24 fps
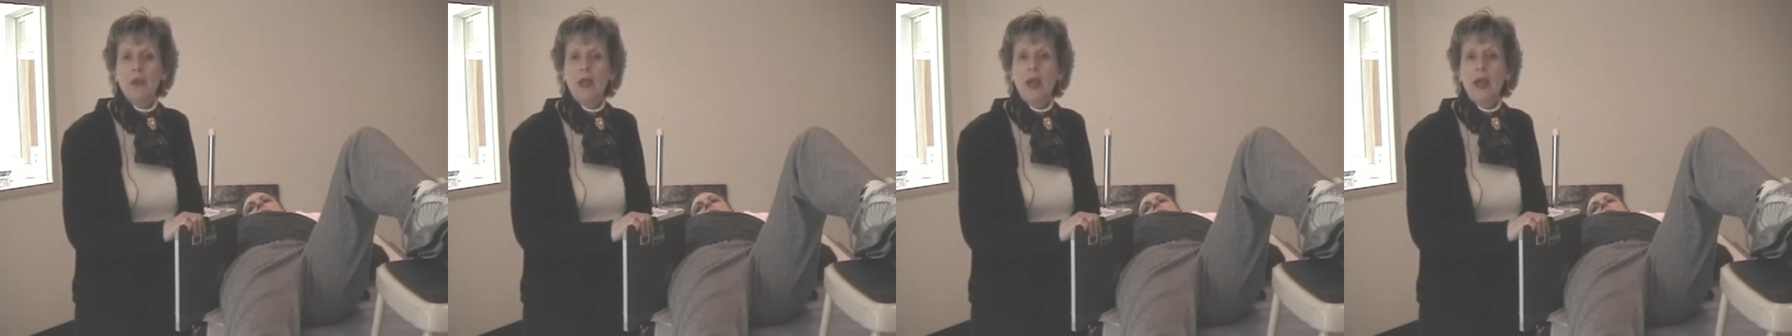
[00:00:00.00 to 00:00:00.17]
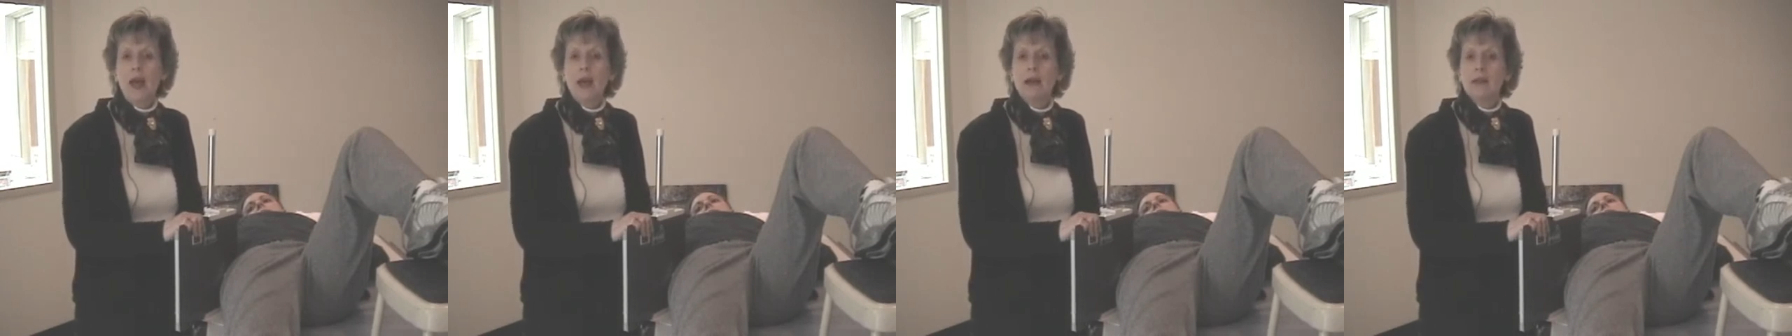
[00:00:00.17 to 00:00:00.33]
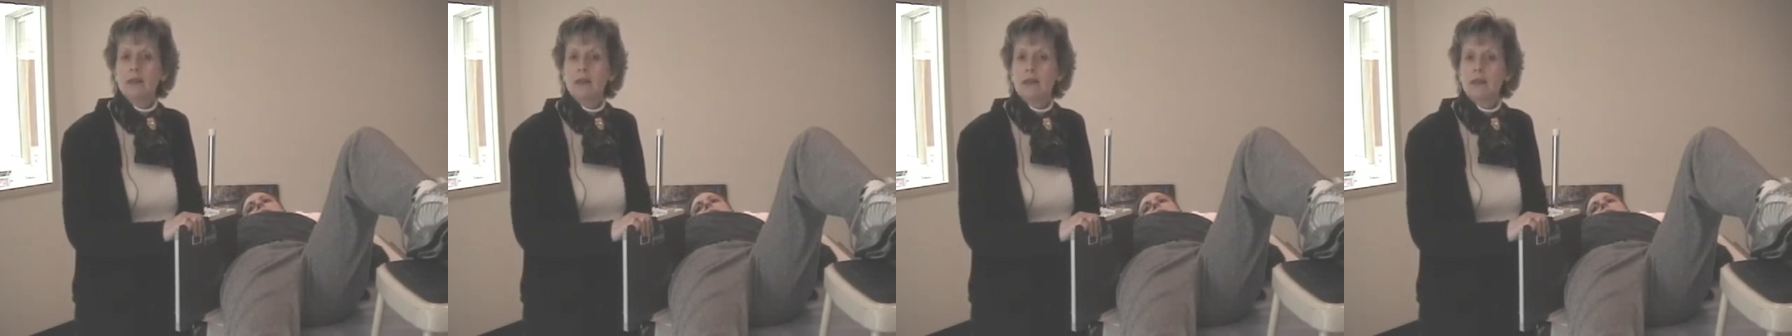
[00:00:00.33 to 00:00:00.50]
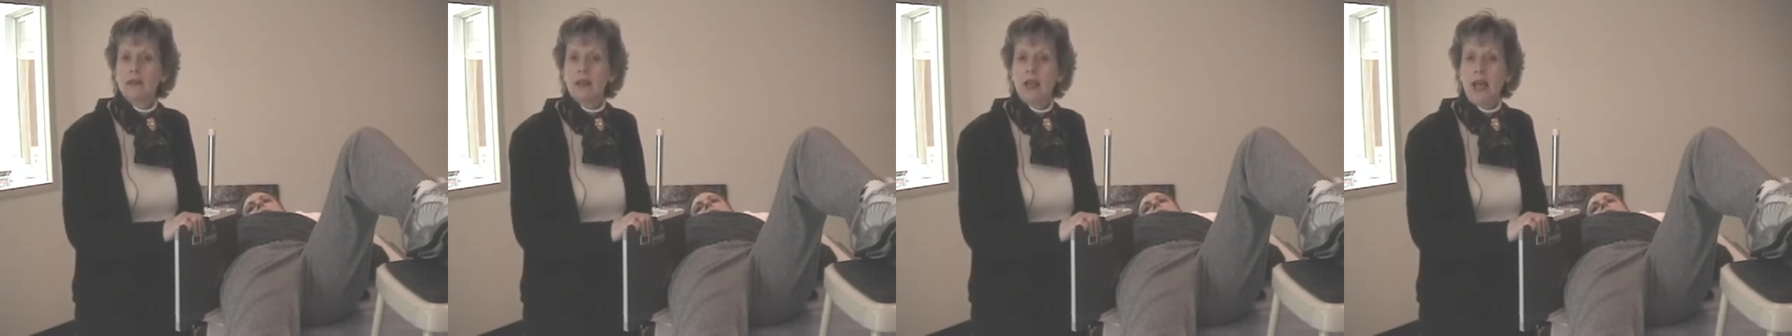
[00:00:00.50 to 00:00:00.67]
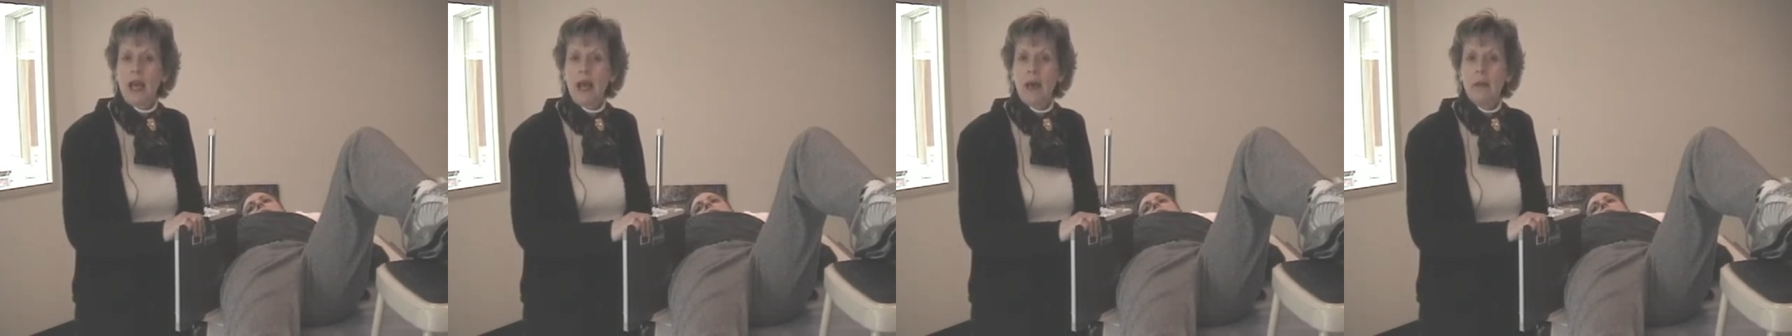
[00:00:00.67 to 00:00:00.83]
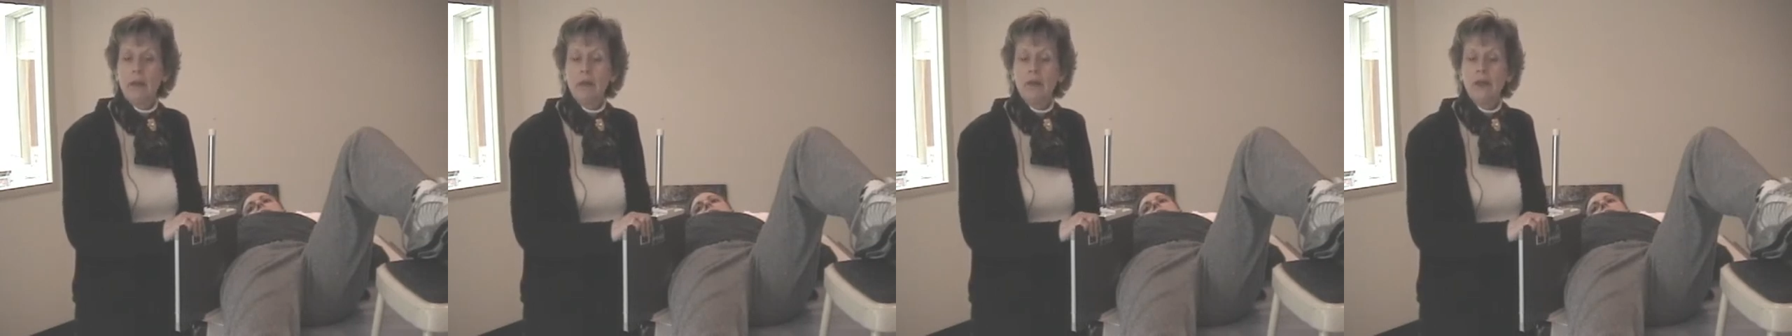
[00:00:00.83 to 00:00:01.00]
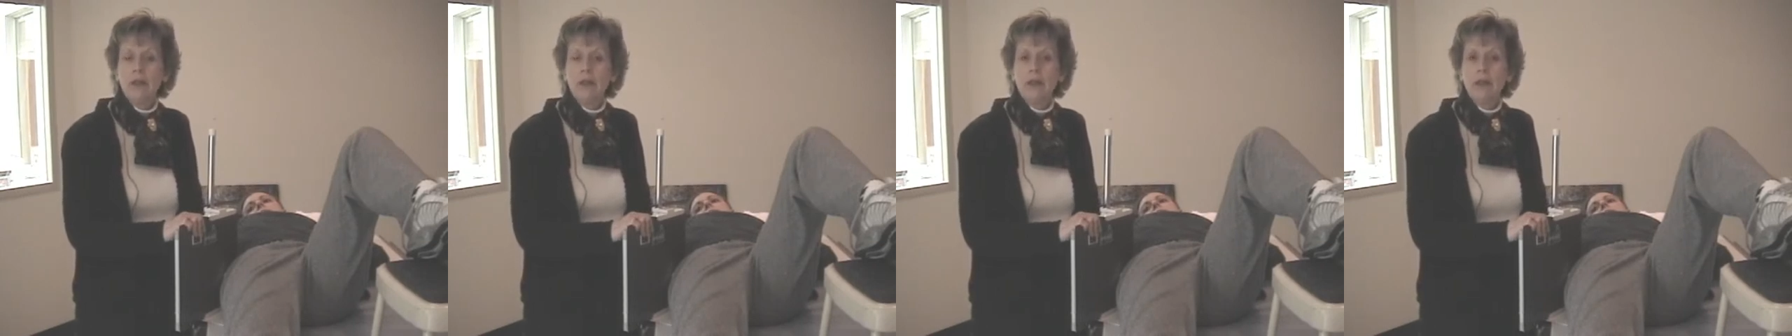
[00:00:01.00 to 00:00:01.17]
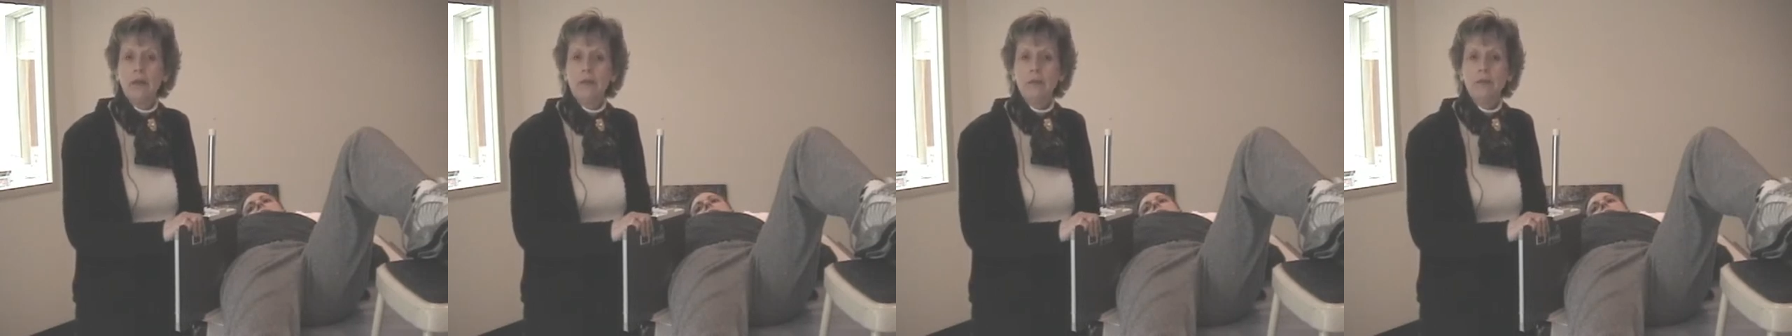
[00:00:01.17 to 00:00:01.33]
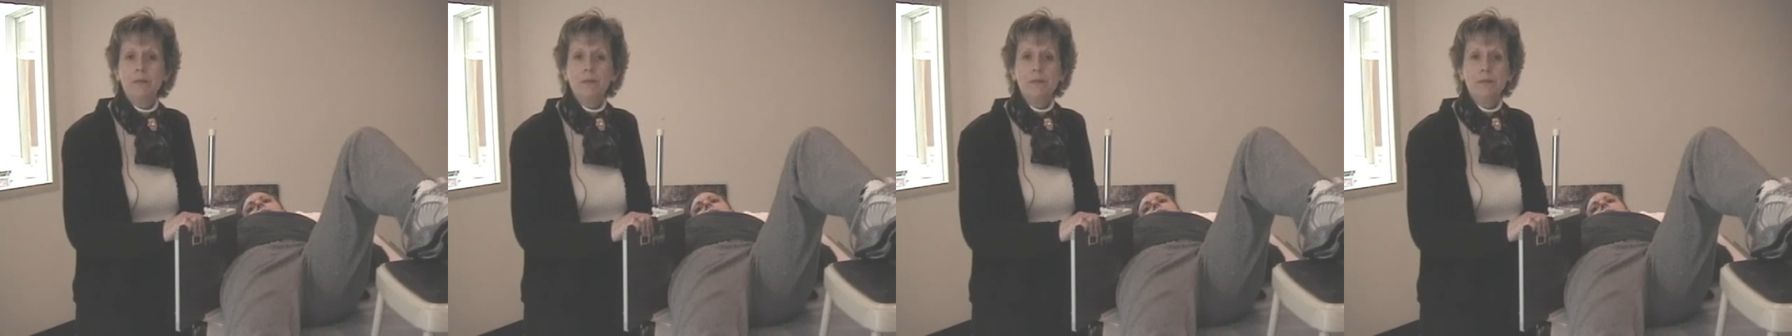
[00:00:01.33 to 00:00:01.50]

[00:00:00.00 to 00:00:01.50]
acetabulum,